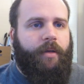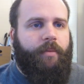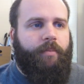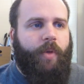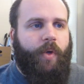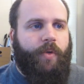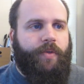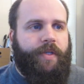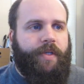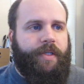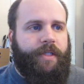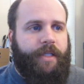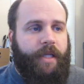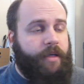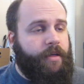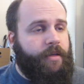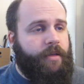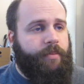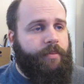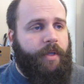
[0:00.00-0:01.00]
Moses said
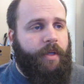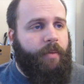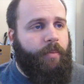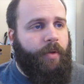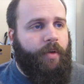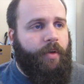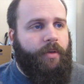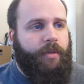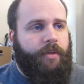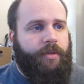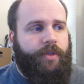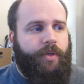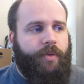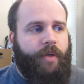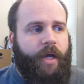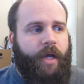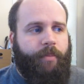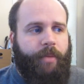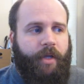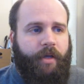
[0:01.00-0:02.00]
to the people, Do
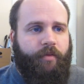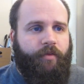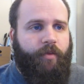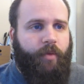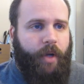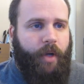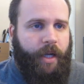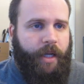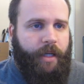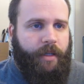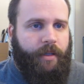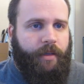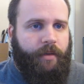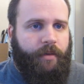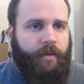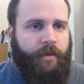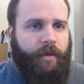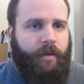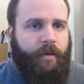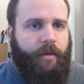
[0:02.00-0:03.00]
not be afraid.
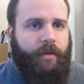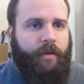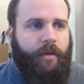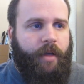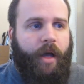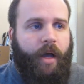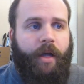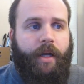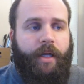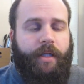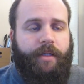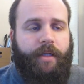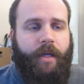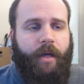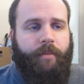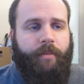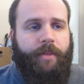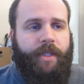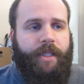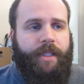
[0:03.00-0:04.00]
God has
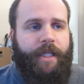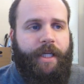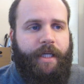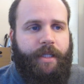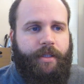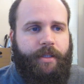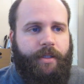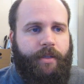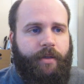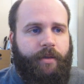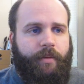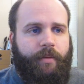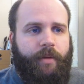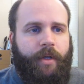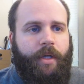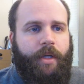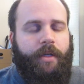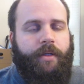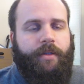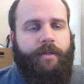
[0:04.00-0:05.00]
come to test you,
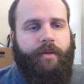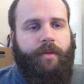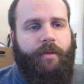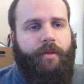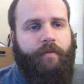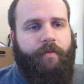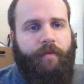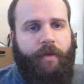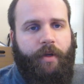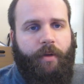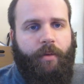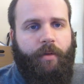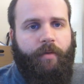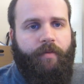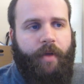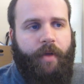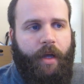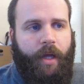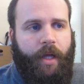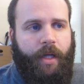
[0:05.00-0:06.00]
so that the fear of
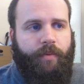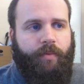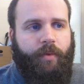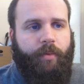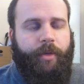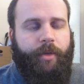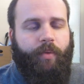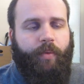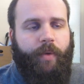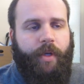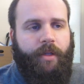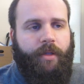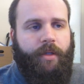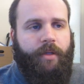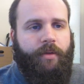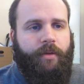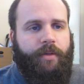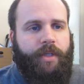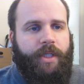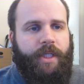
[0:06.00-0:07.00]
God will be with
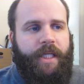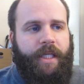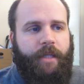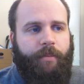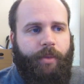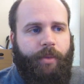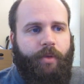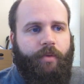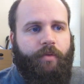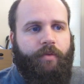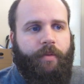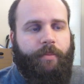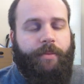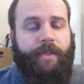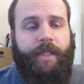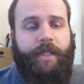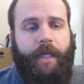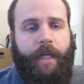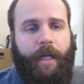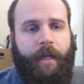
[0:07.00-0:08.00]
you to keep you from
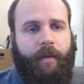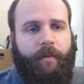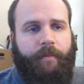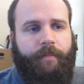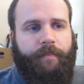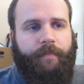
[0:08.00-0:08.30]
sinning.